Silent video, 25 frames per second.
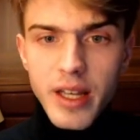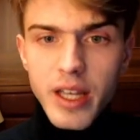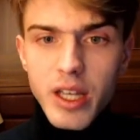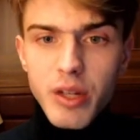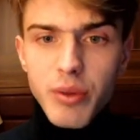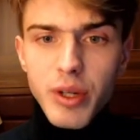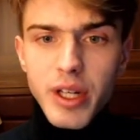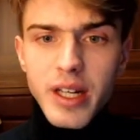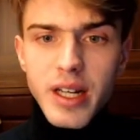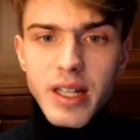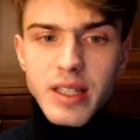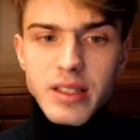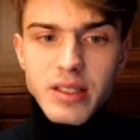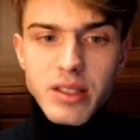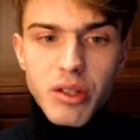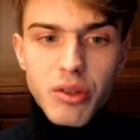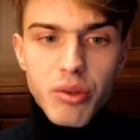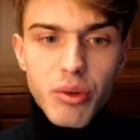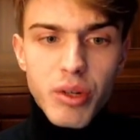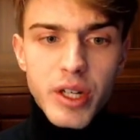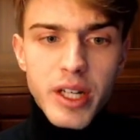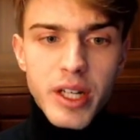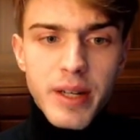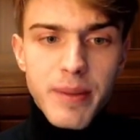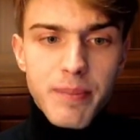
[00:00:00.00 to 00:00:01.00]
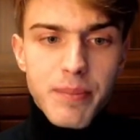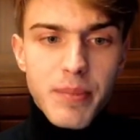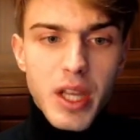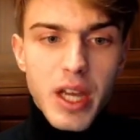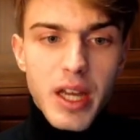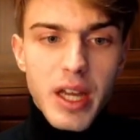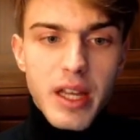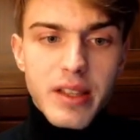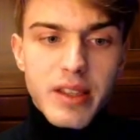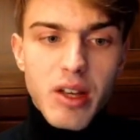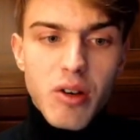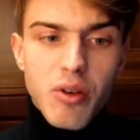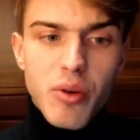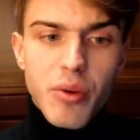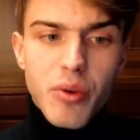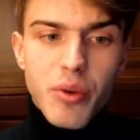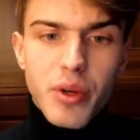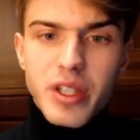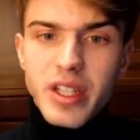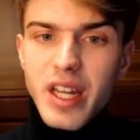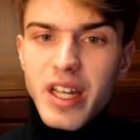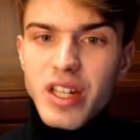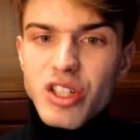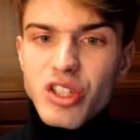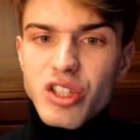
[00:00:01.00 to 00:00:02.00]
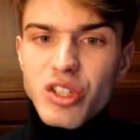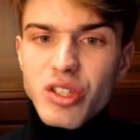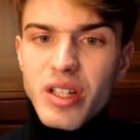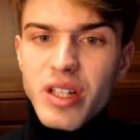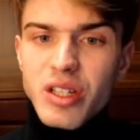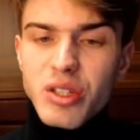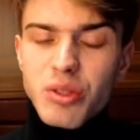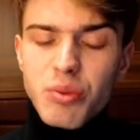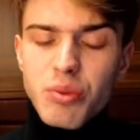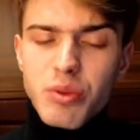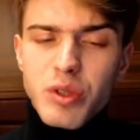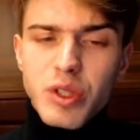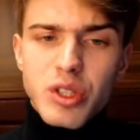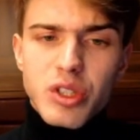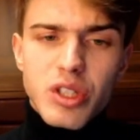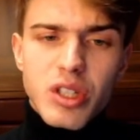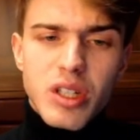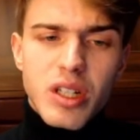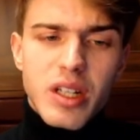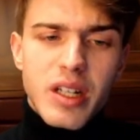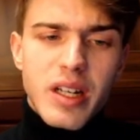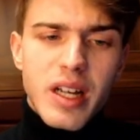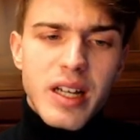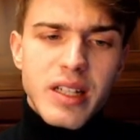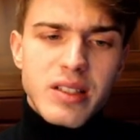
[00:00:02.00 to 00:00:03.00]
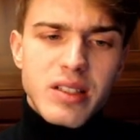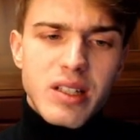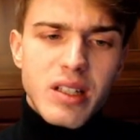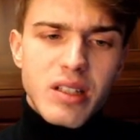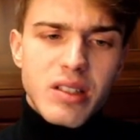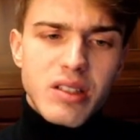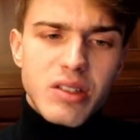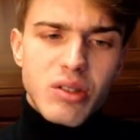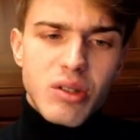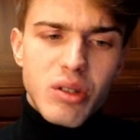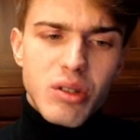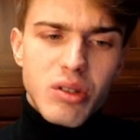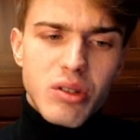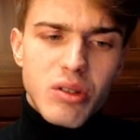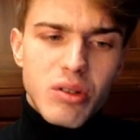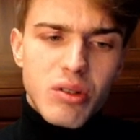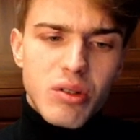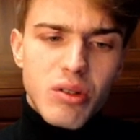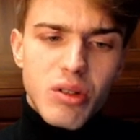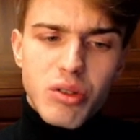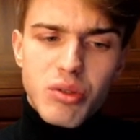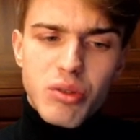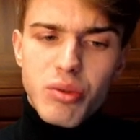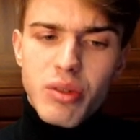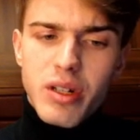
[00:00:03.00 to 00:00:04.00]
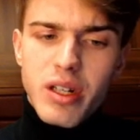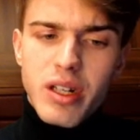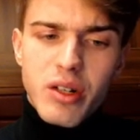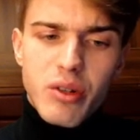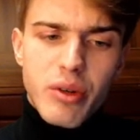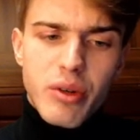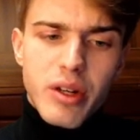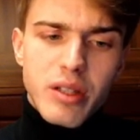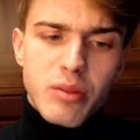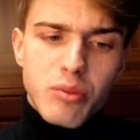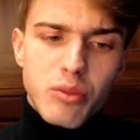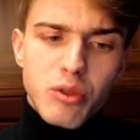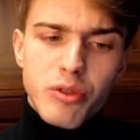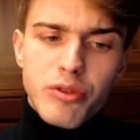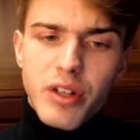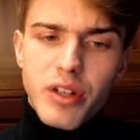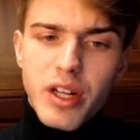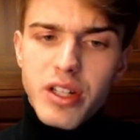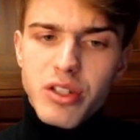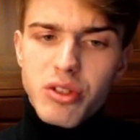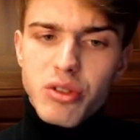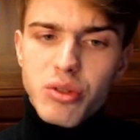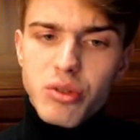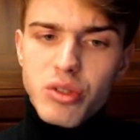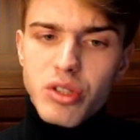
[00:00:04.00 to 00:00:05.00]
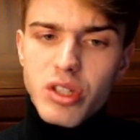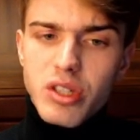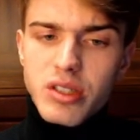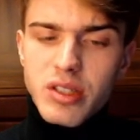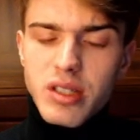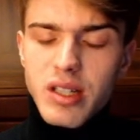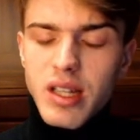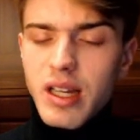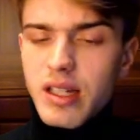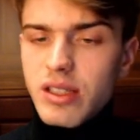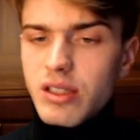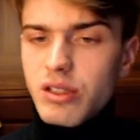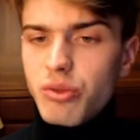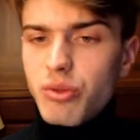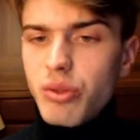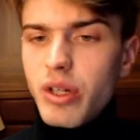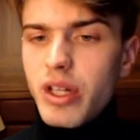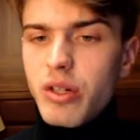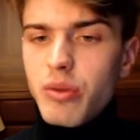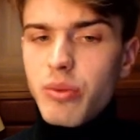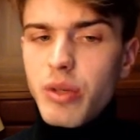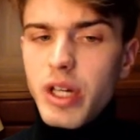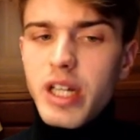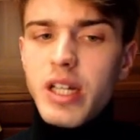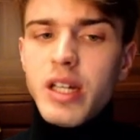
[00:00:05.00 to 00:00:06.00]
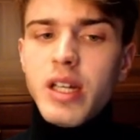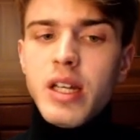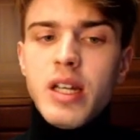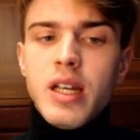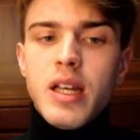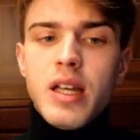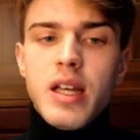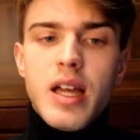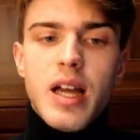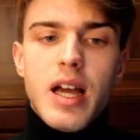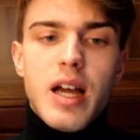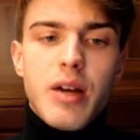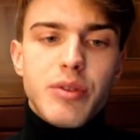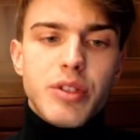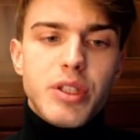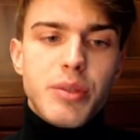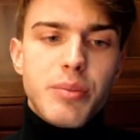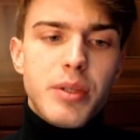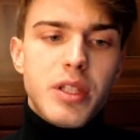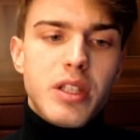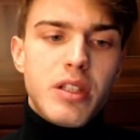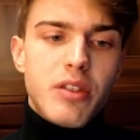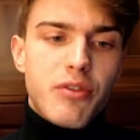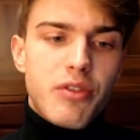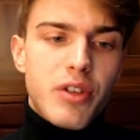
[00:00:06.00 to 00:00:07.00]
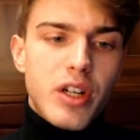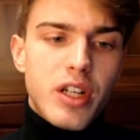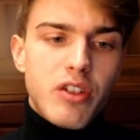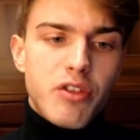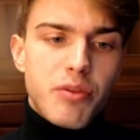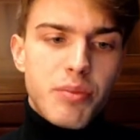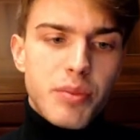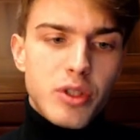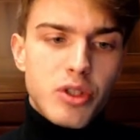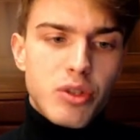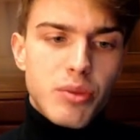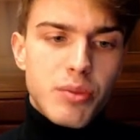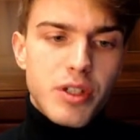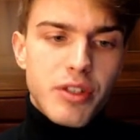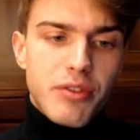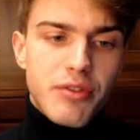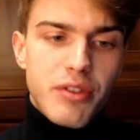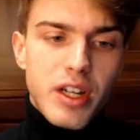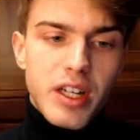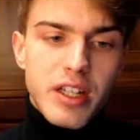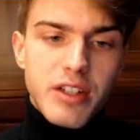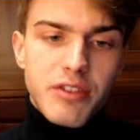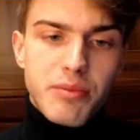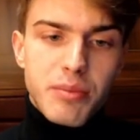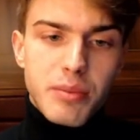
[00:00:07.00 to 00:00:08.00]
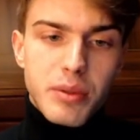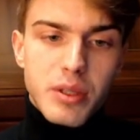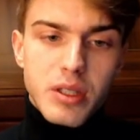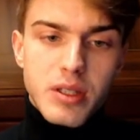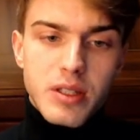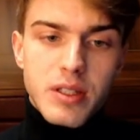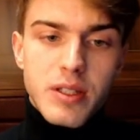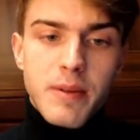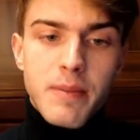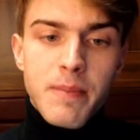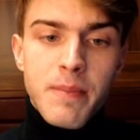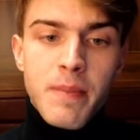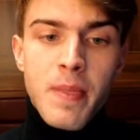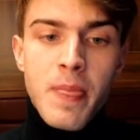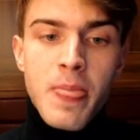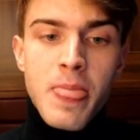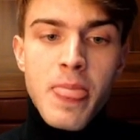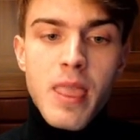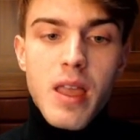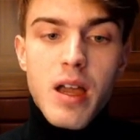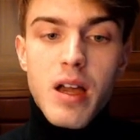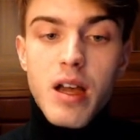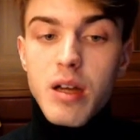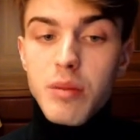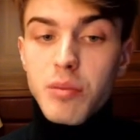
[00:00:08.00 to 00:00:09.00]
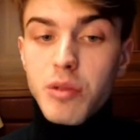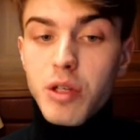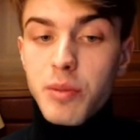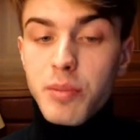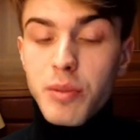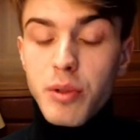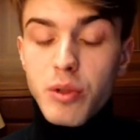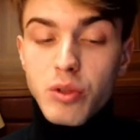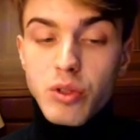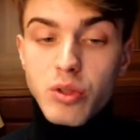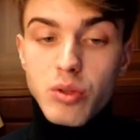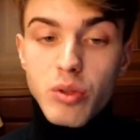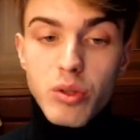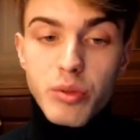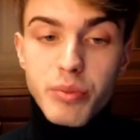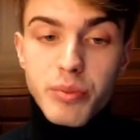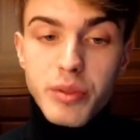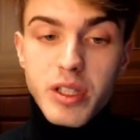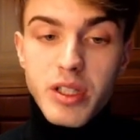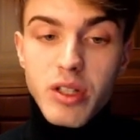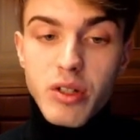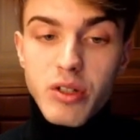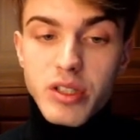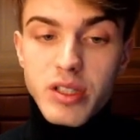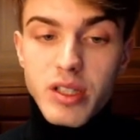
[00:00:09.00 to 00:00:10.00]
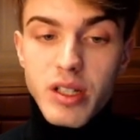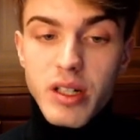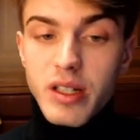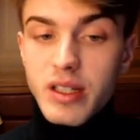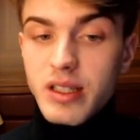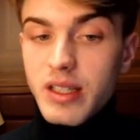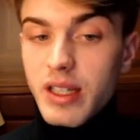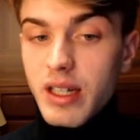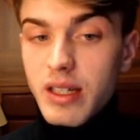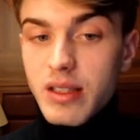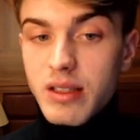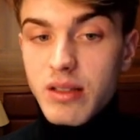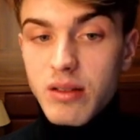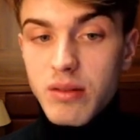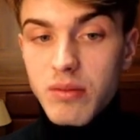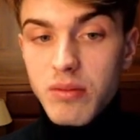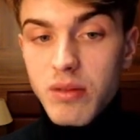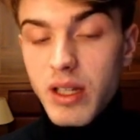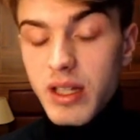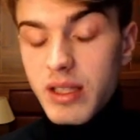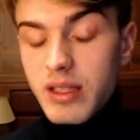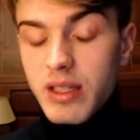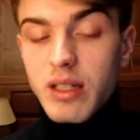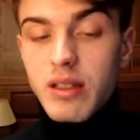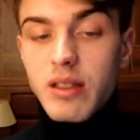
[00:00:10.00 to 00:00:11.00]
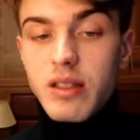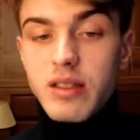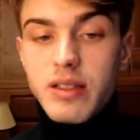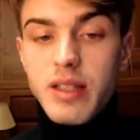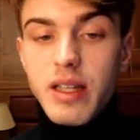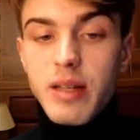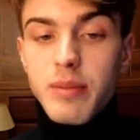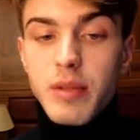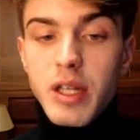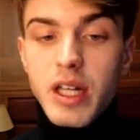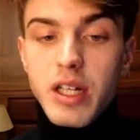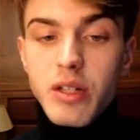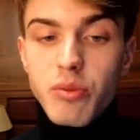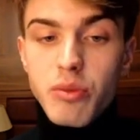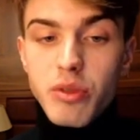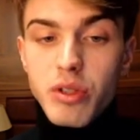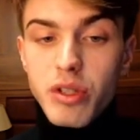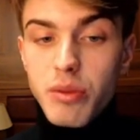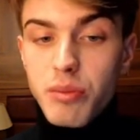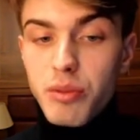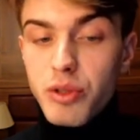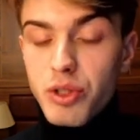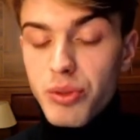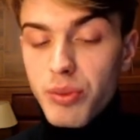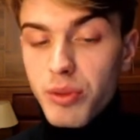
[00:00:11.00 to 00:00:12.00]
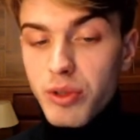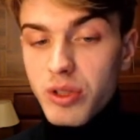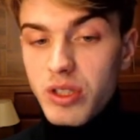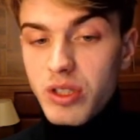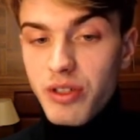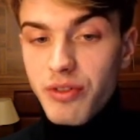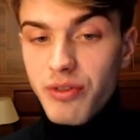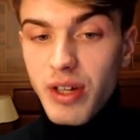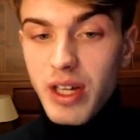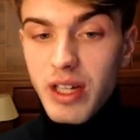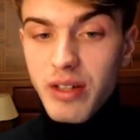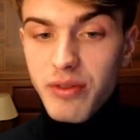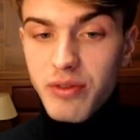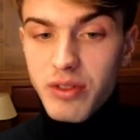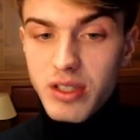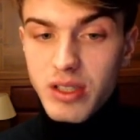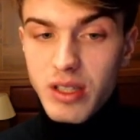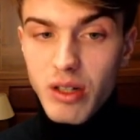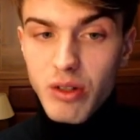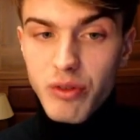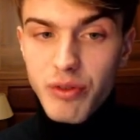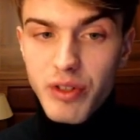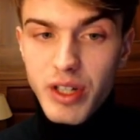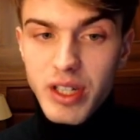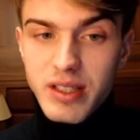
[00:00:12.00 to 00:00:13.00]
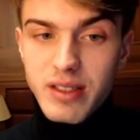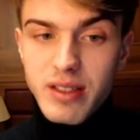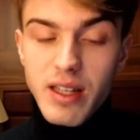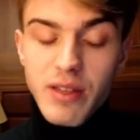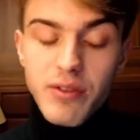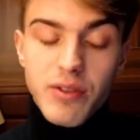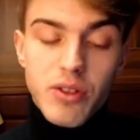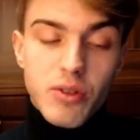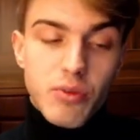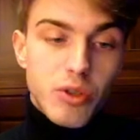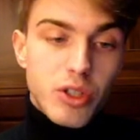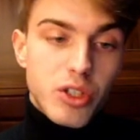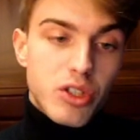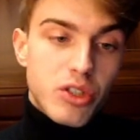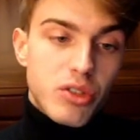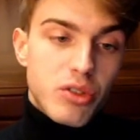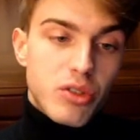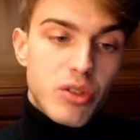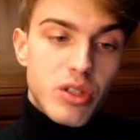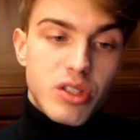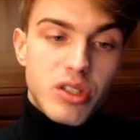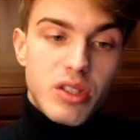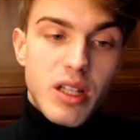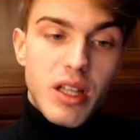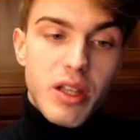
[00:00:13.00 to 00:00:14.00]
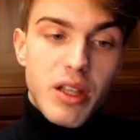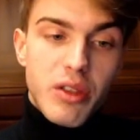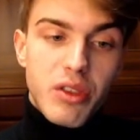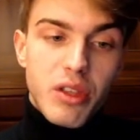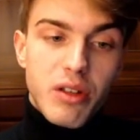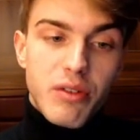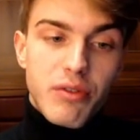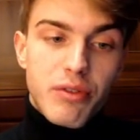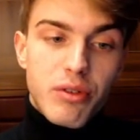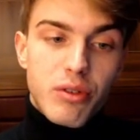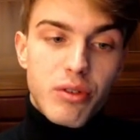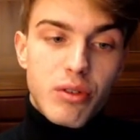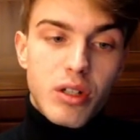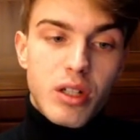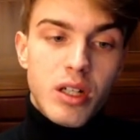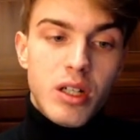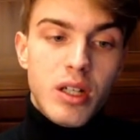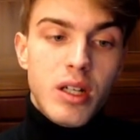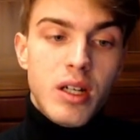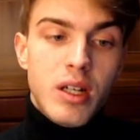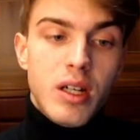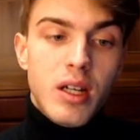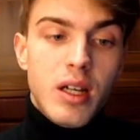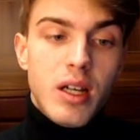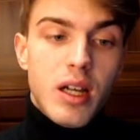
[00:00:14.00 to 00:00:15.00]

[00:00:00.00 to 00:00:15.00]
He went knight c3, and now I went h6, which in hindsight is not really a great move. I should just castle right away. I was a bit afraid of bishop g5, but my opponent told me there is an exactly same line with the bishop on c5 instead of a7, which is just nothing for